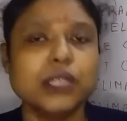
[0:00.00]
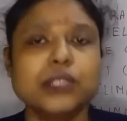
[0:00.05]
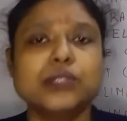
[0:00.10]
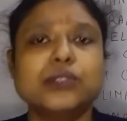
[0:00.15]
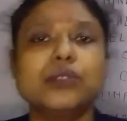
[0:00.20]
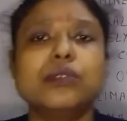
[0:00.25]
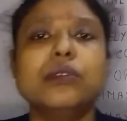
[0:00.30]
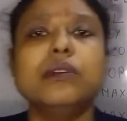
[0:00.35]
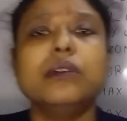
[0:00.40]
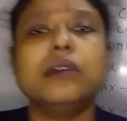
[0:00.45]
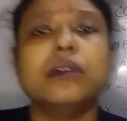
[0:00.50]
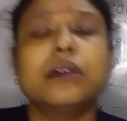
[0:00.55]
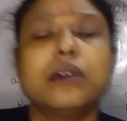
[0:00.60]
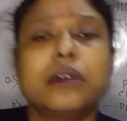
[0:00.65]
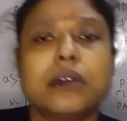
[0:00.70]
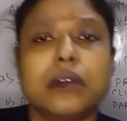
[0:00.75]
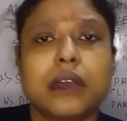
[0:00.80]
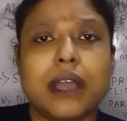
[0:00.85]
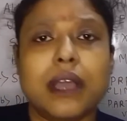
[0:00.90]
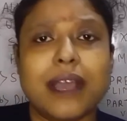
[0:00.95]
So
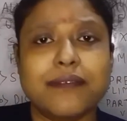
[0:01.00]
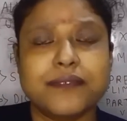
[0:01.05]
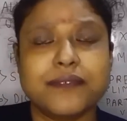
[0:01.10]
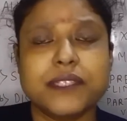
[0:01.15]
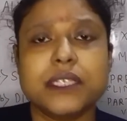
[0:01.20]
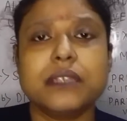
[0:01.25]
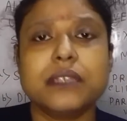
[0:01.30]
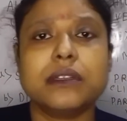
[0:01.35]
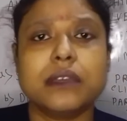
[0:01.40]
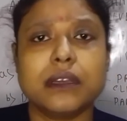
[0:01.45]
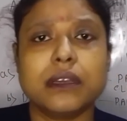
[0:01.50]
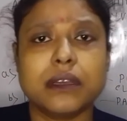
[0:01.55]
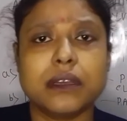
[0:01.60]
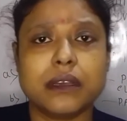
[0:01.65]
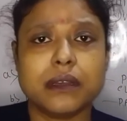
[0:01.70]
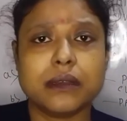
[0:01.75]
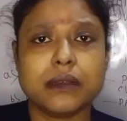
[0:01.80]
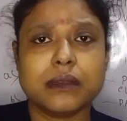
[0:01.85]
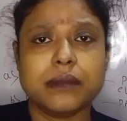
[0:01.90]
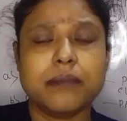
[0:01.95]
after
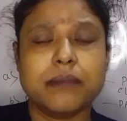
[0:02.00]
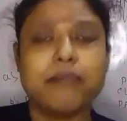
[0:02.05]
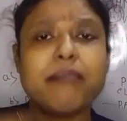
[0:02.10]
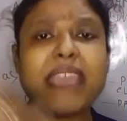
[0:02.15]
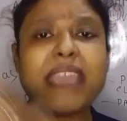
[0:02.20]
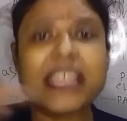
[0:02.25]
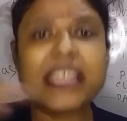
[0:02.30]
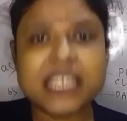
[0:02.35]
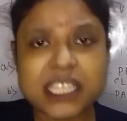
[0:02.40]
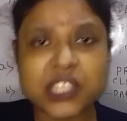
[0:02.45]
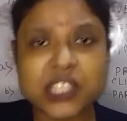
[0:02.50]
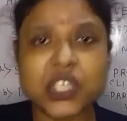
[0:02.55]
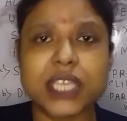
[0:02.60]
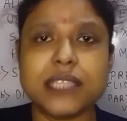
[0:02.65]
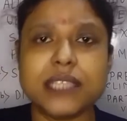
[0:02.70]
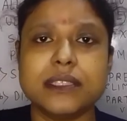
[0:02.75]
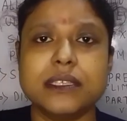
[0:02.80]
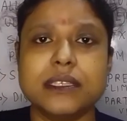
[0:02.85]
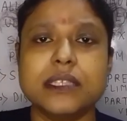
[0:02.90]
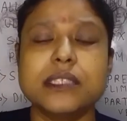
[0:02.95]
many
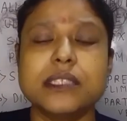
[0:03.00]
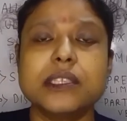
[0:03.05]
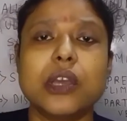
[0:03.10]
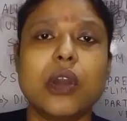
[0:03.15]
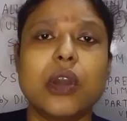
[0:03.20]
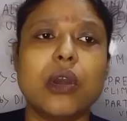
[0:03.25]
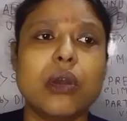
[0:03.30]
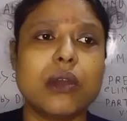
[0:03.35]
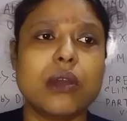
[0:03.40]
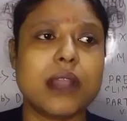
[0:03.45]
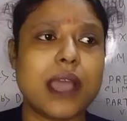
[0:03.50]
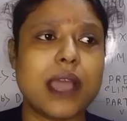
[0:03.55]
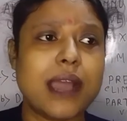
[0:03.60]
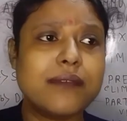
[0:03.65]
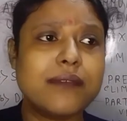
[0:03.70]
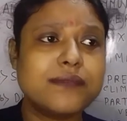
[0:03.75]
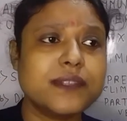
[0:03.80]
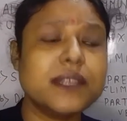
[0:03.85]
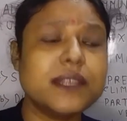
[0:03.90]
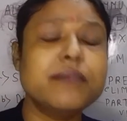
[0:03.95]
changes or
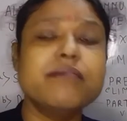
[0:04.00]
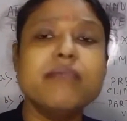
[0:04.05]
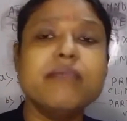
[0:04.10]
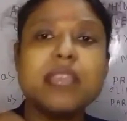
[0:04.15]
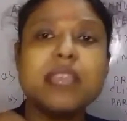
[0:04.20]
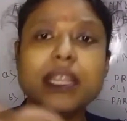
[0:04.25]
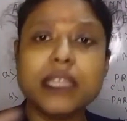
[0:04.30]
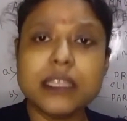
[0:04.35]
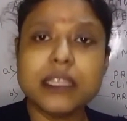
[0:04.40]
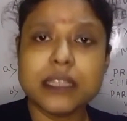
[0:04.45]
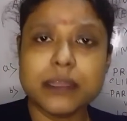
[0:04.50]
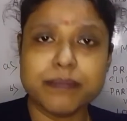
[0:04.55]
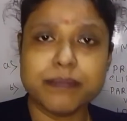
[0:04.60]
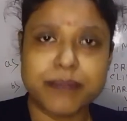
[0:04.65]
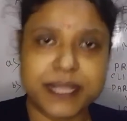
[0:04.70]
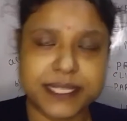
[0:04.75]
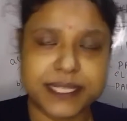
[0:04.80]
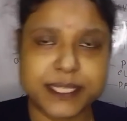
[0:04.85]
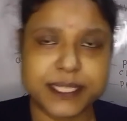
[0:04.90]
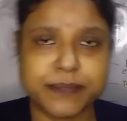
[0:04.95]
after many
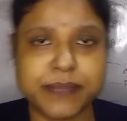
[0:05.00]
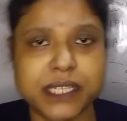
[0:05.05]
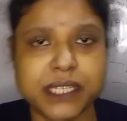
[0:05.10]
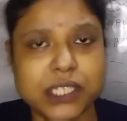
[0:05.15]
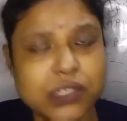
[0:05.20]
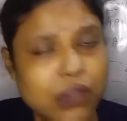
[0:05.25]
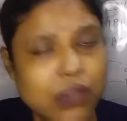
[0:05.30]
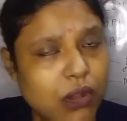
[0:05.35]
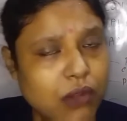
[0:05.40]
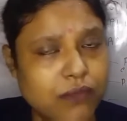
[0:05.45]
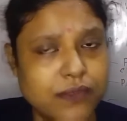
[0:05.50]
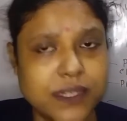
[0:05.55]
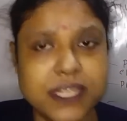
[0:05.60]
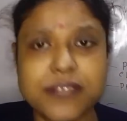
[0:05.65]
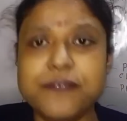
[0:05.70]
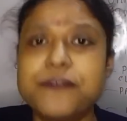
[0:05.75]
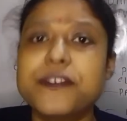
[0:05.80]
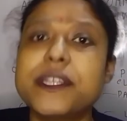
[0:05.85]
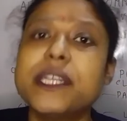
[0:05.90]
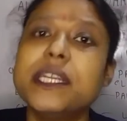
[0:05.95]
replacement of
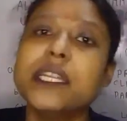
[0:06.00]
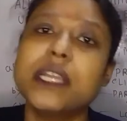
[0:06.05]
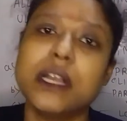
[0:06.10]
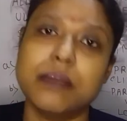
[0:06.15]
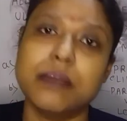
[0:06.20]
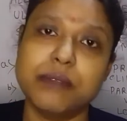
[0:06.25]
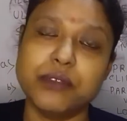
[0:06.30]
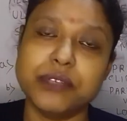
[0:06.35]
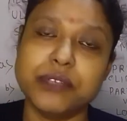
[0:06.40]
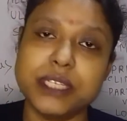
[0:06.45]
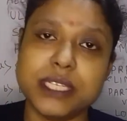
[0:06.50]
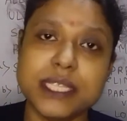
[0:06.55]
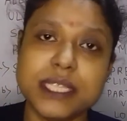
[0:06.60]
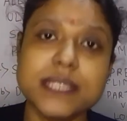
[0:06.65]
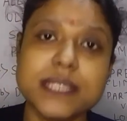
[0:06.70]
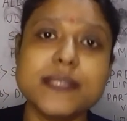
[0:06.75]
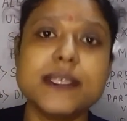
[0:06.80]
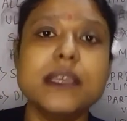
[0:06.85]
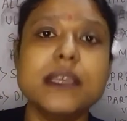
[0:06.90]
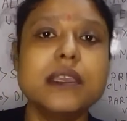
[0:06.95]
different
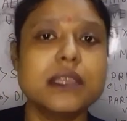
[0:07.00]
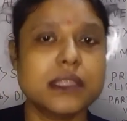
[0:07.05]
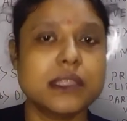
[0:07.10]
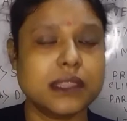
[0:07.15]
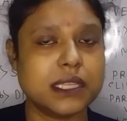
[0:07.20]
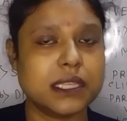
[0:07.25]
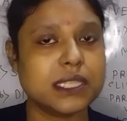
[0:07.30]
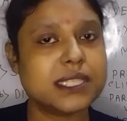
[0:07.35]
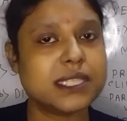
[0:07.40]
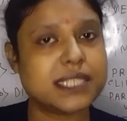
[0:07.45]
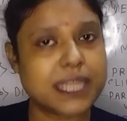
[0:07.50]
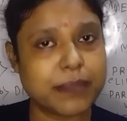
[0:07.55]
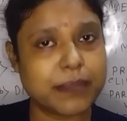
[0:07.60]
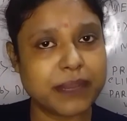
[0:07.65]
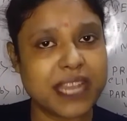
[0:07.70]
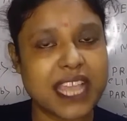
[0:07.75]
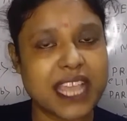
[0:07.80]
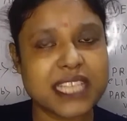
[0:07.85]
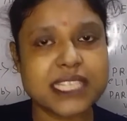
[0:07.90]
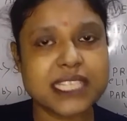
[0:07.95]
communities, the
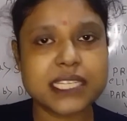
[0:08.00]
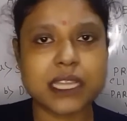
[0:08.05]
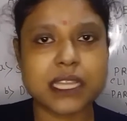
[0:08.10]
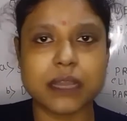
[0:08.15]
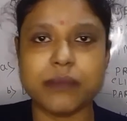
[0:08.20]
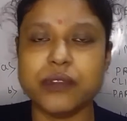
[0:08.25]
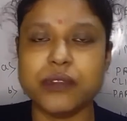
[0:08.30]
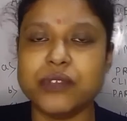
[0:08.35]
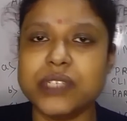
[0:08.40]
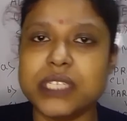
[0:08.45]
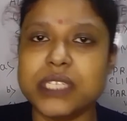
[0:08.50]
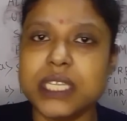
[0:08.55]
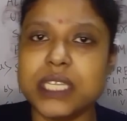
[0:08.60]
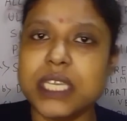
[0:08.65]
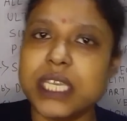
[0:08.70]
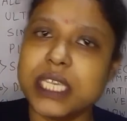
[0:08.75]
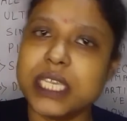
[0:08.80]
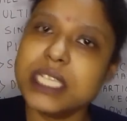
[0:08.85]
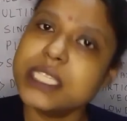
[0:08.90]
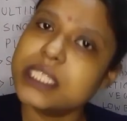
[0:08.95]
stabilized community
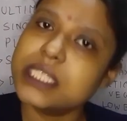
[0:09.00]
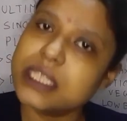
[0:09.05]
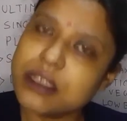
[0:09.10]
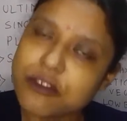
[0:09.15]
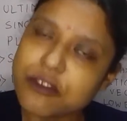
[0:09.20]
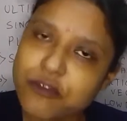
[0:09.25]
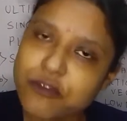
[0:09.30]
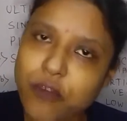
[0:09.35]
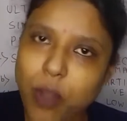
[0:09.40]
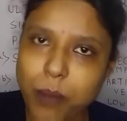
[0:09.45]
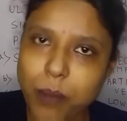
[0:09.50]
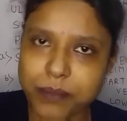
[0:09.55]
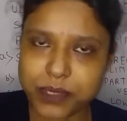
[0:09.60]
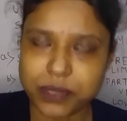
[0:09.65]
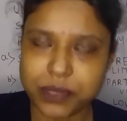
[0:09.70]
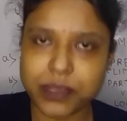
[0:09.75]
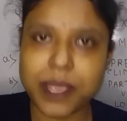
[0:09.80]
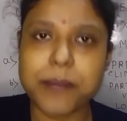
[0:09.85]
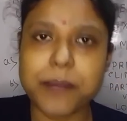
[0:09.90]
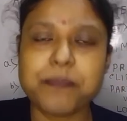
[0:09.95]
is
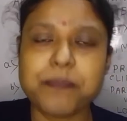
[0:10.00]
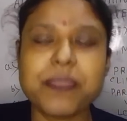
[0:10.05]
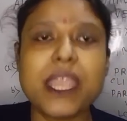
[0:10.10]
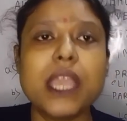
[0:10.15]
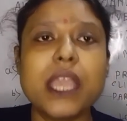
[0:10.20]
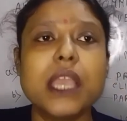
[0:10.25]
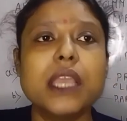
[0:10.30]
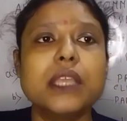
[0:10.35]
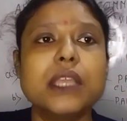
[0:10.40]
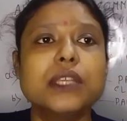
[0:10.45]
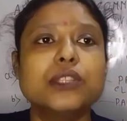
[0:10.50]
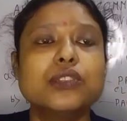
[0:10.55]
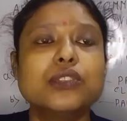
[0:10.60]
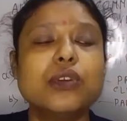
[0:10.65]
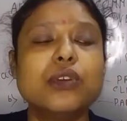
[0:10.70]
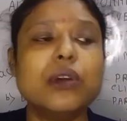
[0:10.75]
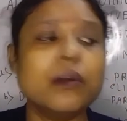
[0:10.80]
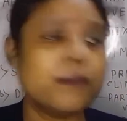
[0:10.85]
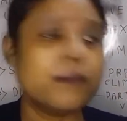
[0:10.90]
formed. Okay, so